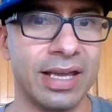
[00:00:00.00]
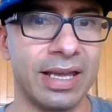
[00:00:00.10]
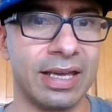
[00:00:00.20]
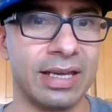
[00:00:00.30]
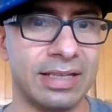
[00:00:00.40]

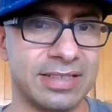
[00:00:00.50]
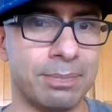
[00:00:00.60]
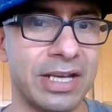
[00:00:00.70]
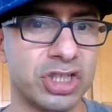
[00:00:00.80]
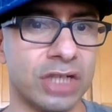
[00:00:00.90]
Uh, it's a
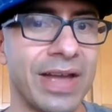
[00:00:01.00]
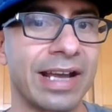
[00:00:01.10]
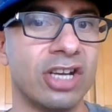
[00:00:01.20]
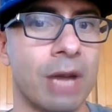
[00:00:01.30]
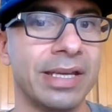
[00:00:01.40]
measure of
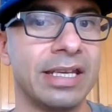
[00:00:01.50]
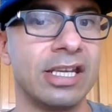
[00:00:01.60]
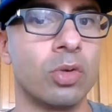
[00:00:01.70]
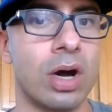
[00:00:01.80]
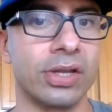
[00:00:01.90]
economic
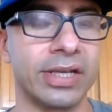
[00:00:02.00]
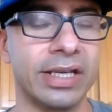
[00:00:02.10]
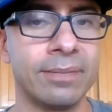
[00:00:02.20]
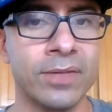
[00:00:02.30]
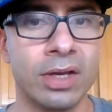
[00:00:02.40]

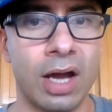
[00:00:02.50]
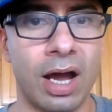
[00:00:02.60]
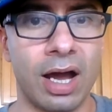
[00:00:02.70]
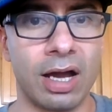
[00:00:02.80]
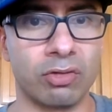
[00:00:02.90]
inequality
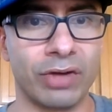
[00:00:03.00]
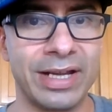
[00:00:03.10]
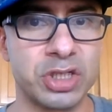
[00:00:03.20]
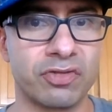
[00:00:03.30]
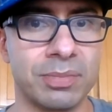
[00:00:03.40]
uh,
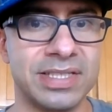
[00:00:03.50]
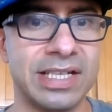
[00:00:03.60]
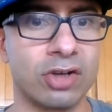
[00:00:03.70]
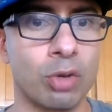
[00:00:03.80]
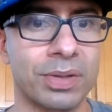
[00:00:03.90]
ranging from
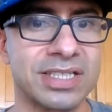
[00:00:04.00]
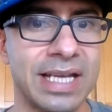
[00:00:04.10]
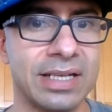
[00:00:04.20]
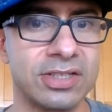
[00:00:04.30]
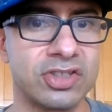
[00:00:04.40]

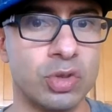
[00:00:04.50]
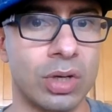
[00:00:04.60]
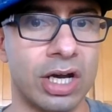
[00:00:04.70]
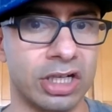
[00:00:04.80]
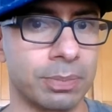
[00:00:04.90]
0% to
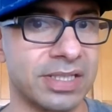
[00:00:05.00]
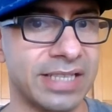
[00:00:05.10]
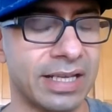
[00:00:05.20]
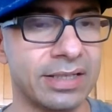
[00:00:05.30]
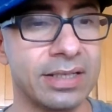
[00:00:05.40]

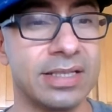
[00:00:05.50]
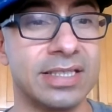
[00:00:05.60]
100%.